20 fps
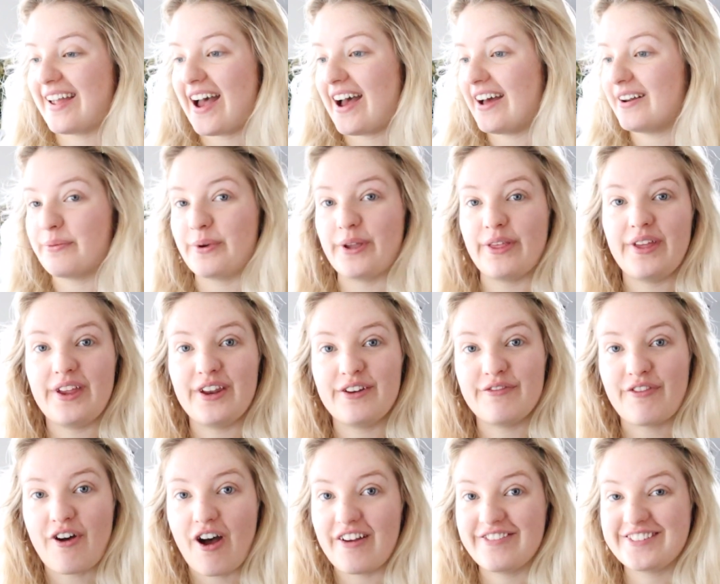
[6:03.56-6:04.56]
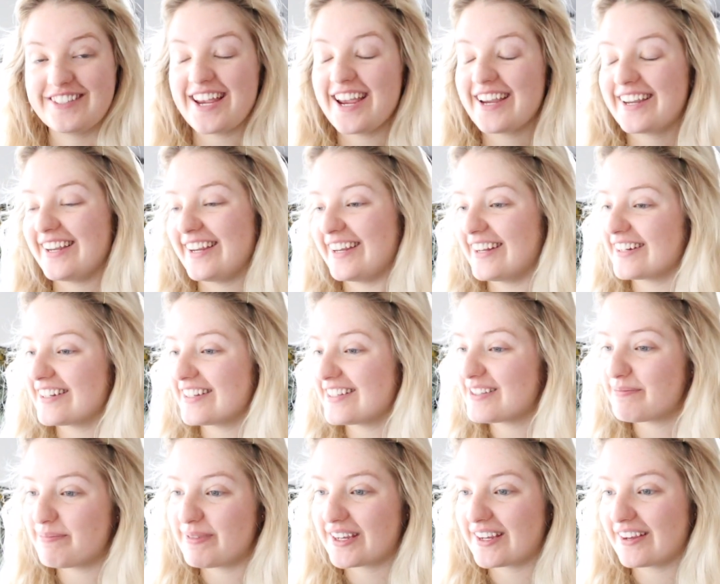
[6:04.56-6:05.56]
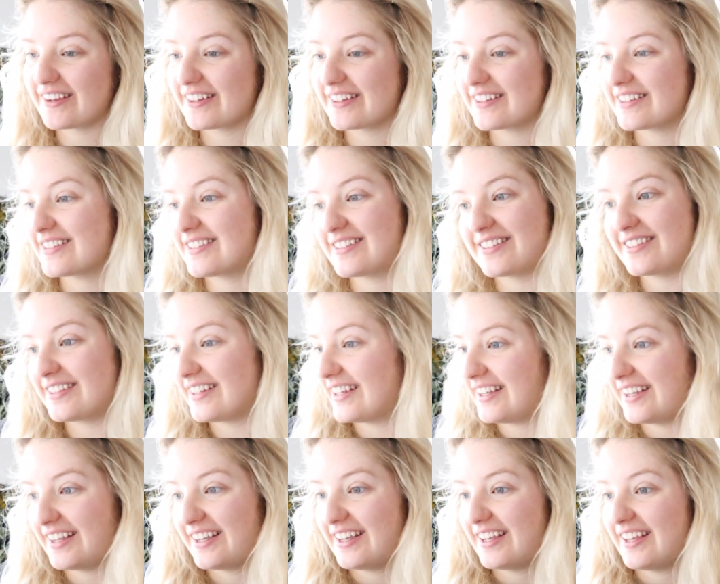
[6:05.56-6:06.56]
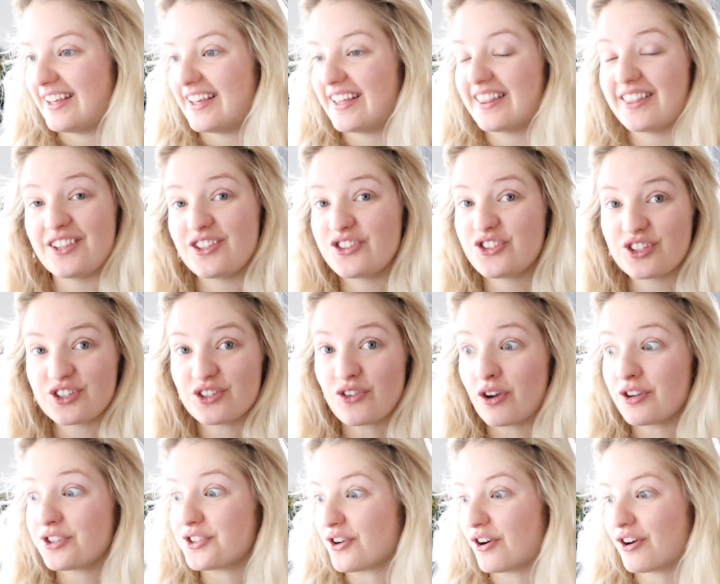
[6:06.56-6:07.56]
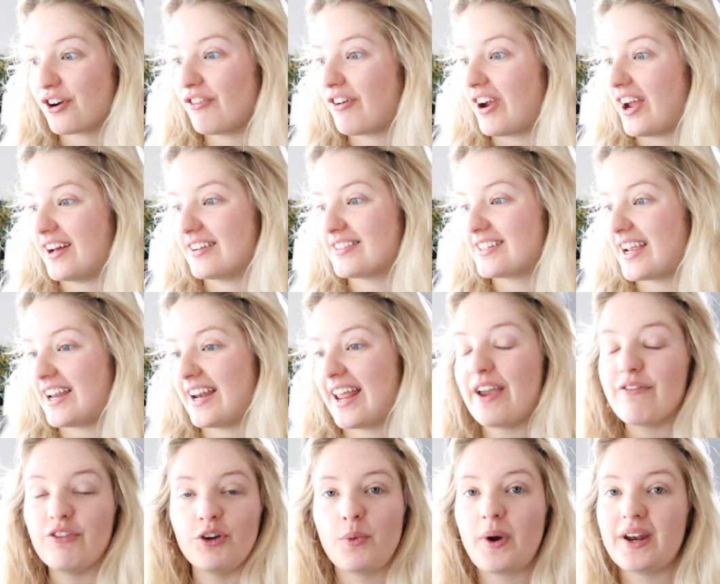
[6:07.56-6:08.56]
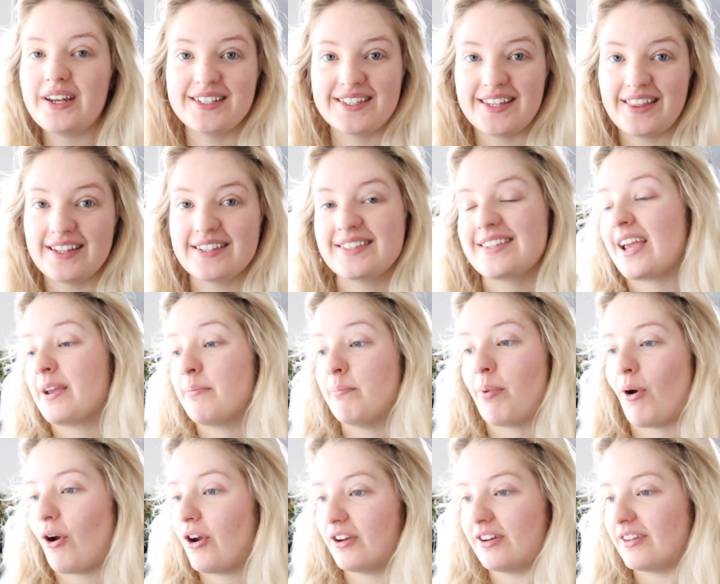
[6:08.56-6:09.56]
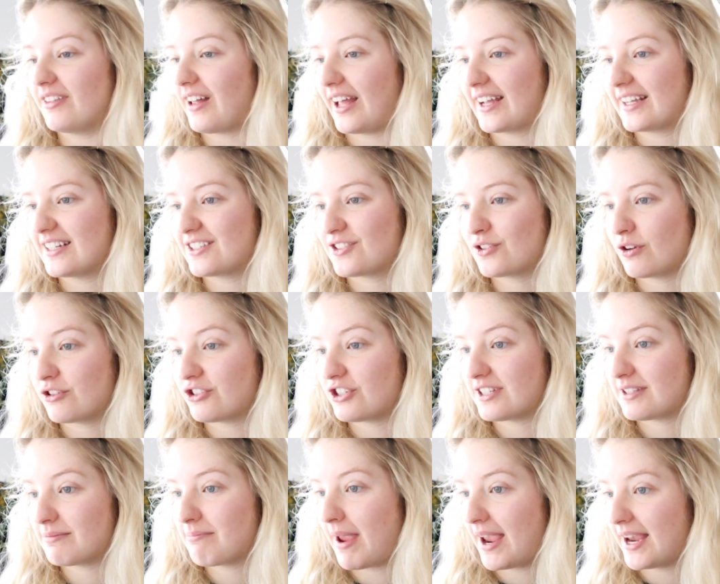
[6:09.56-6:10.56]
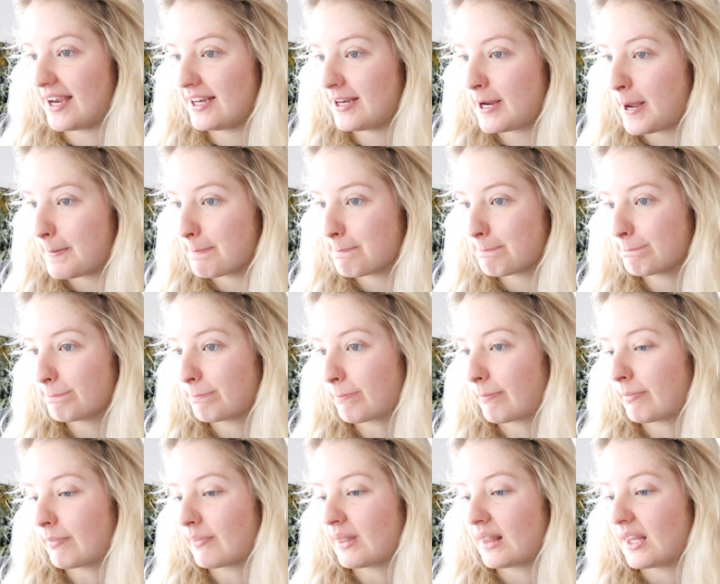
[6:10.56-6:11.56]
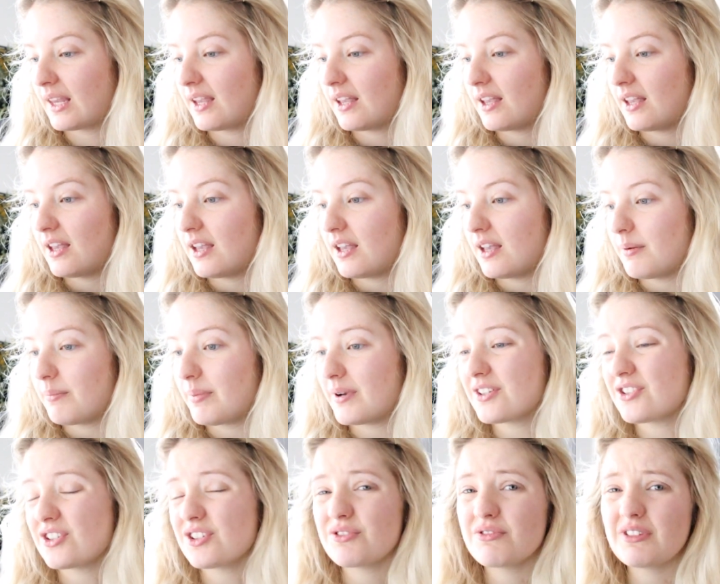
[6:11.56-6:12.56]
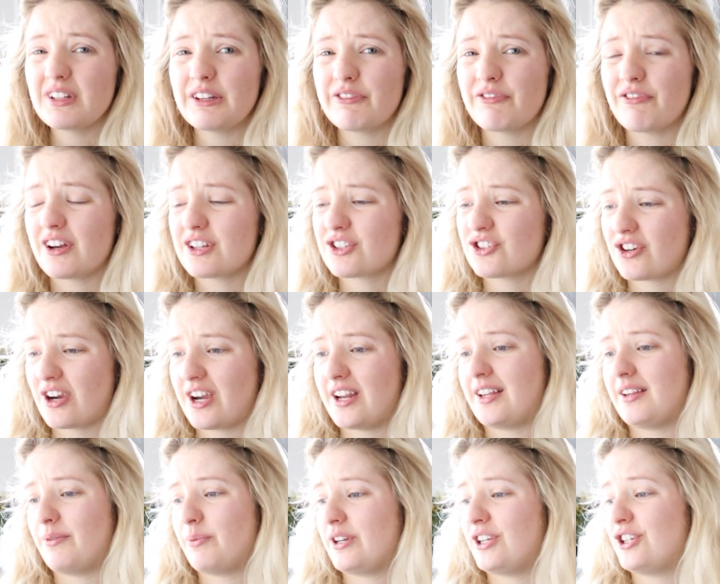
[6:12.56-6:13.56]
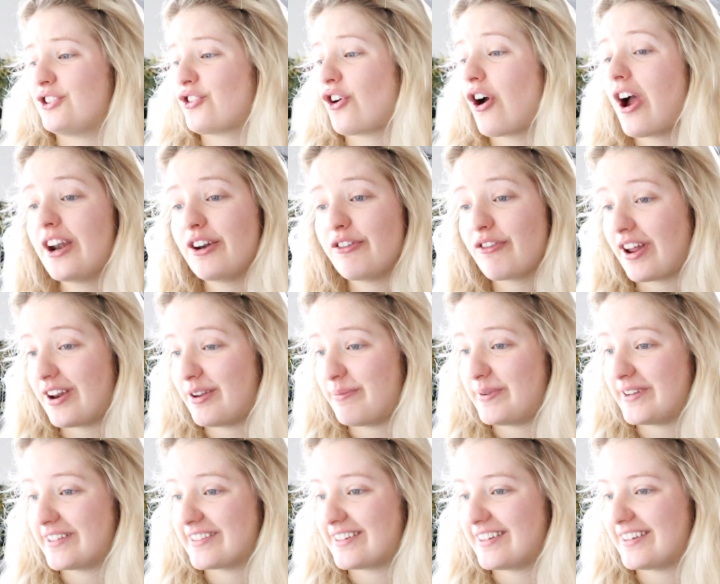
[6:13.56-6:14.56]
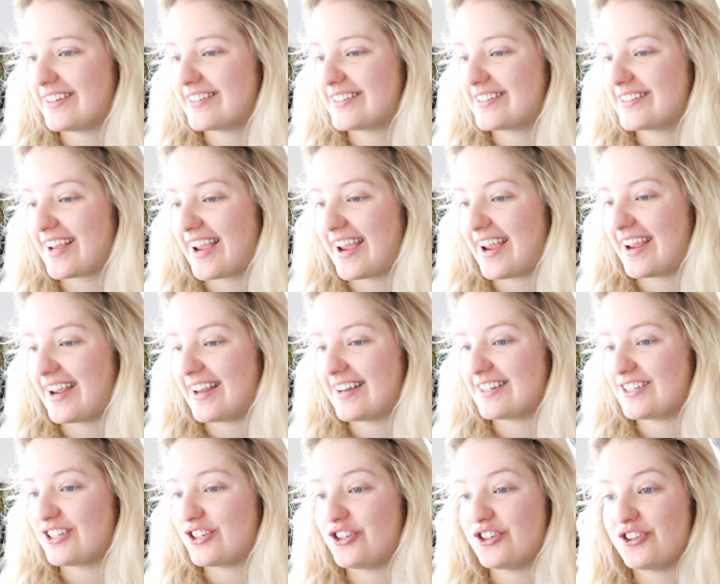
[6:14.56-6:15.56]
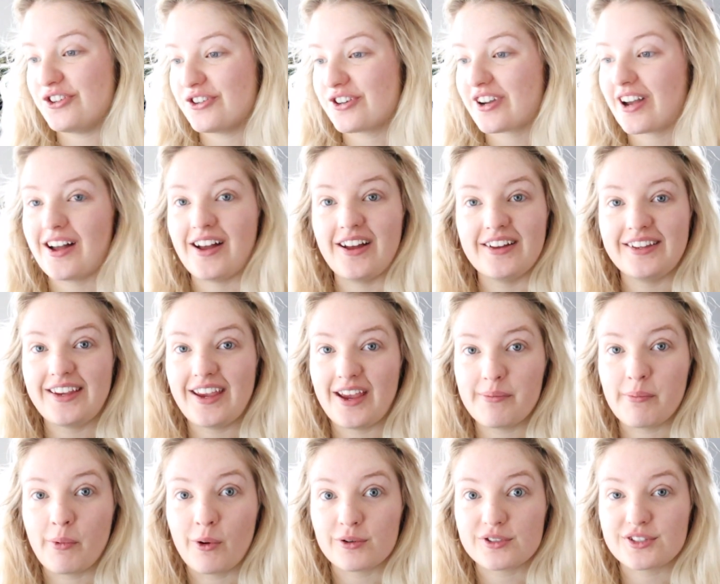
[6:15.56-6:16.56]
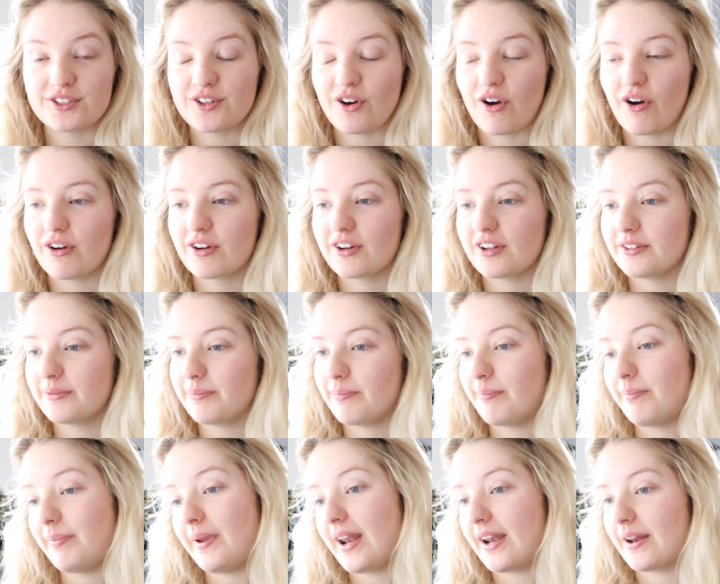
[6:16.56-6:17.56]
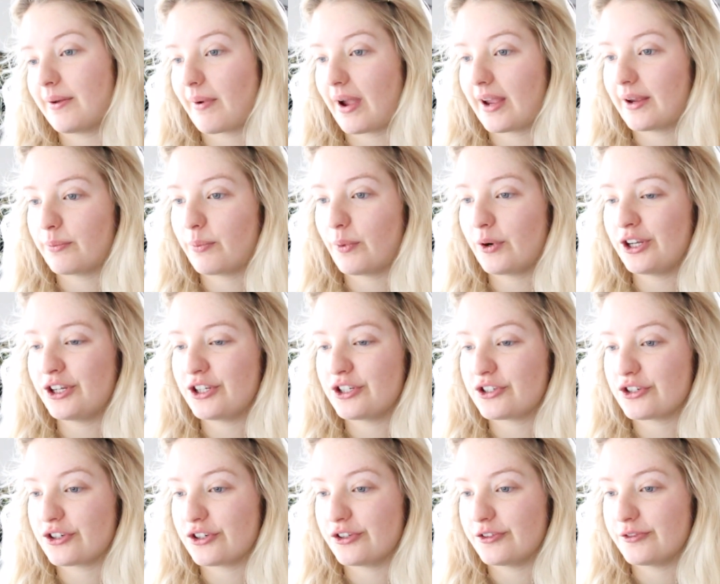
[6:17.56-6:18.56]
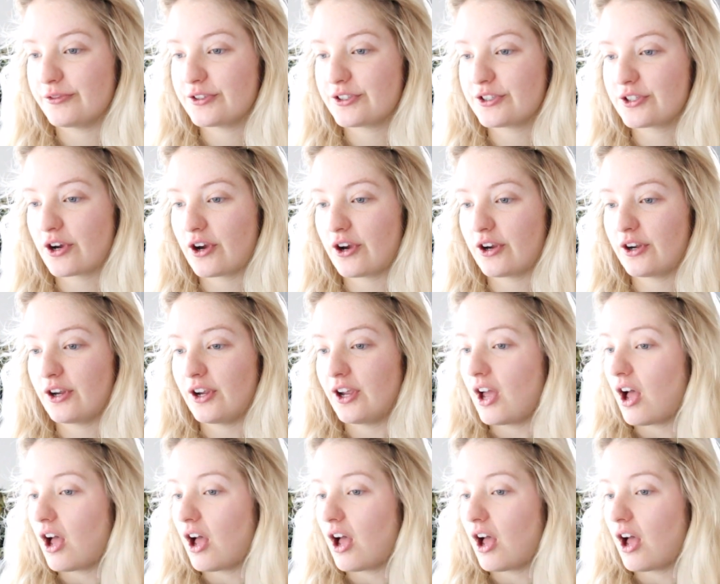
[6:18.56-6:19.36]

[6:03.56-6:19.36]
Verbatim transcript: out within five seconds because there's just no stock around and everyone is in the same boat. Like, it's not just me, but it's just really frustrating when you're trying to run a business and you can't get more stock. But anyway, what do you do? So